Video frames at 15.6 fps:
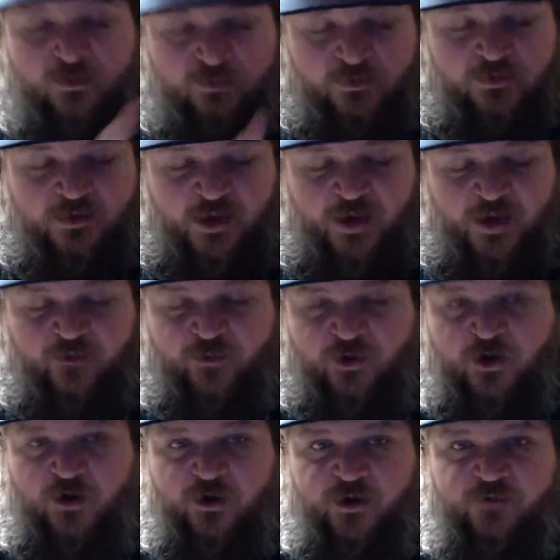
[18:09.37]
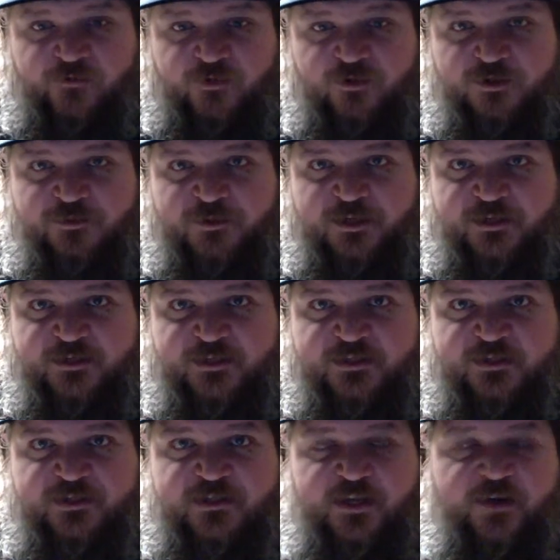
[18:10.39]
not regarding Vooch because
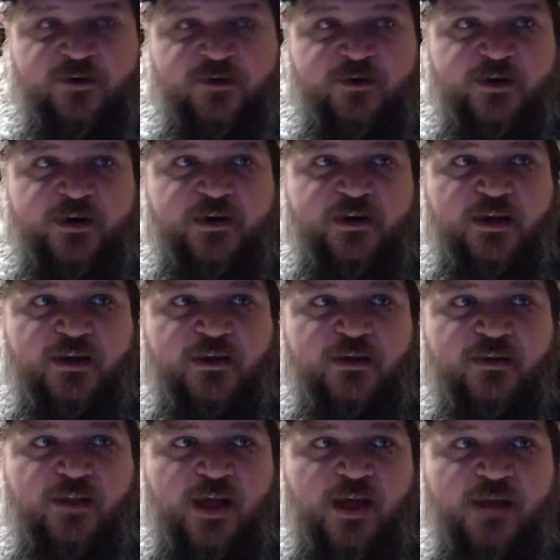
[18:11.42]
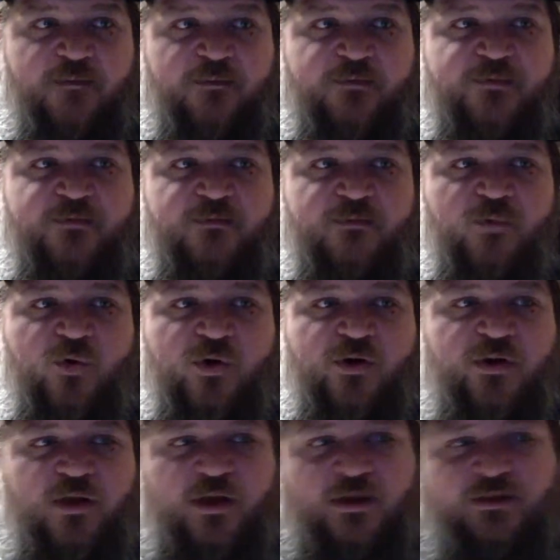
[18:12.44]
he's a center and a lot more
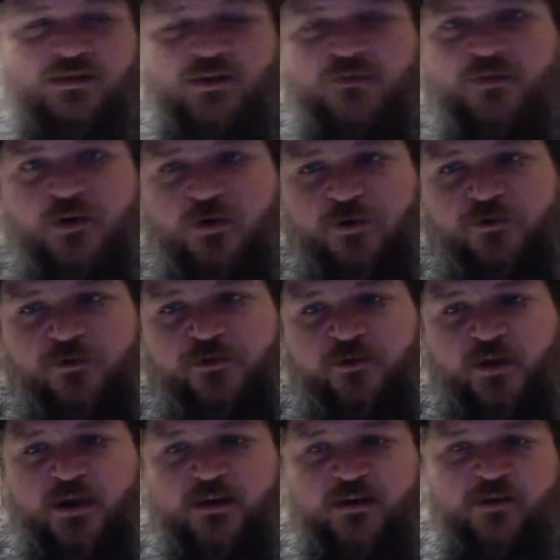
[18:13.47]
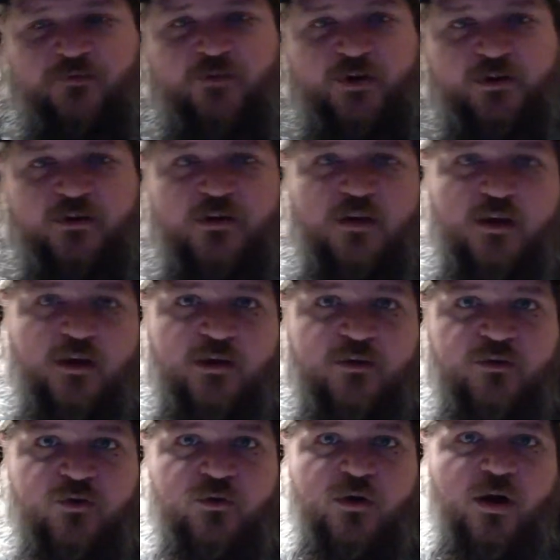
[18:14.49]
difficult and different
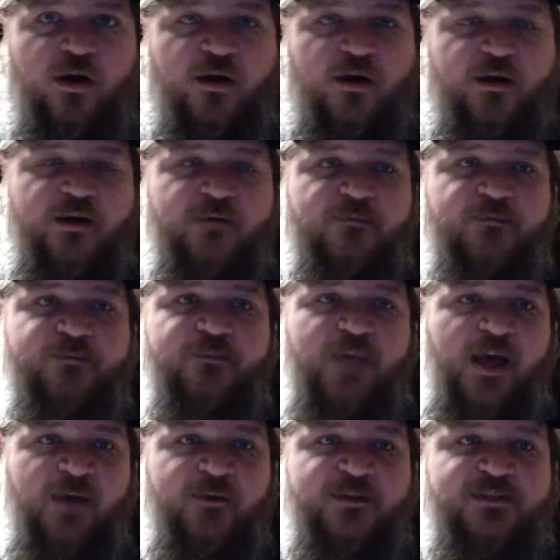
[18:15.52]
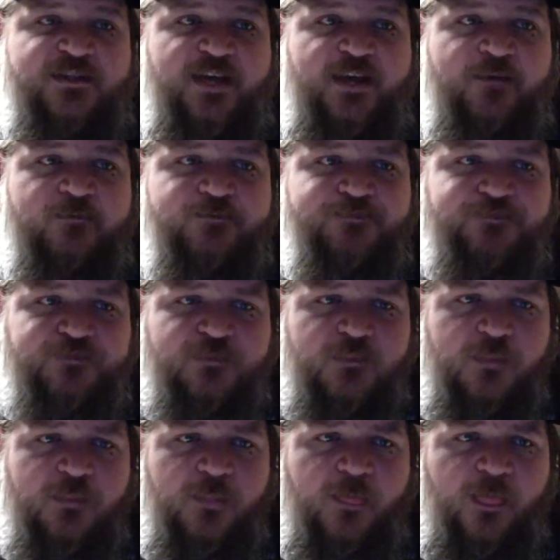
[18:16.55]
to guard, I would say.
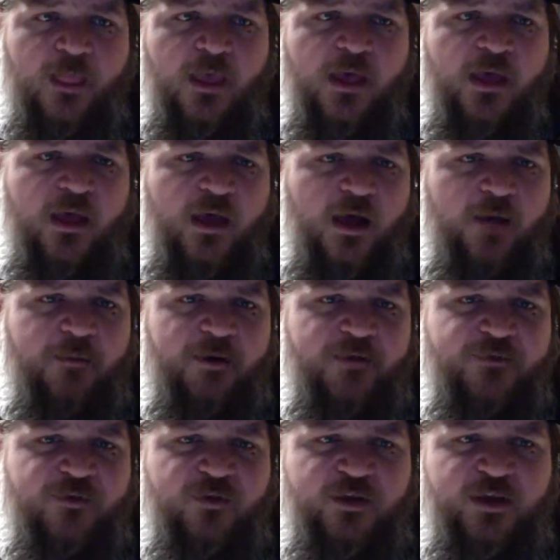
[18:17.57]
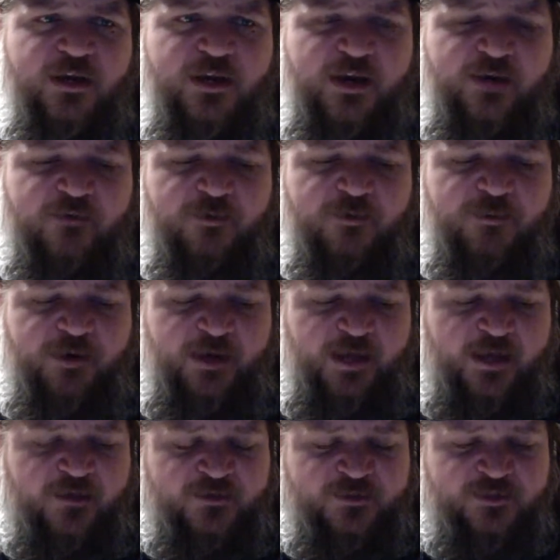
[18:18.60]
But if you're looking at everybody
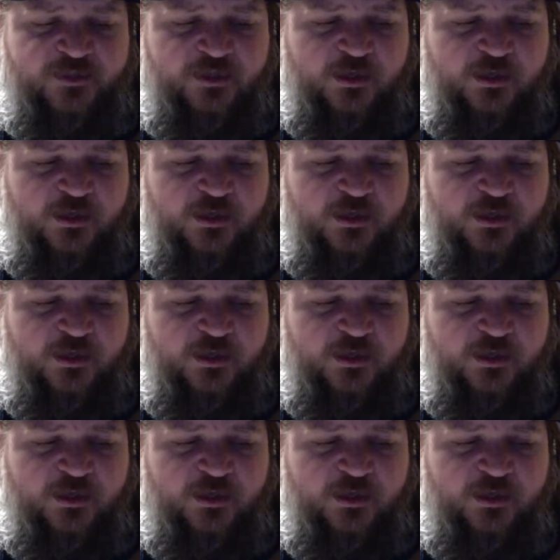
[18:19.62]
else,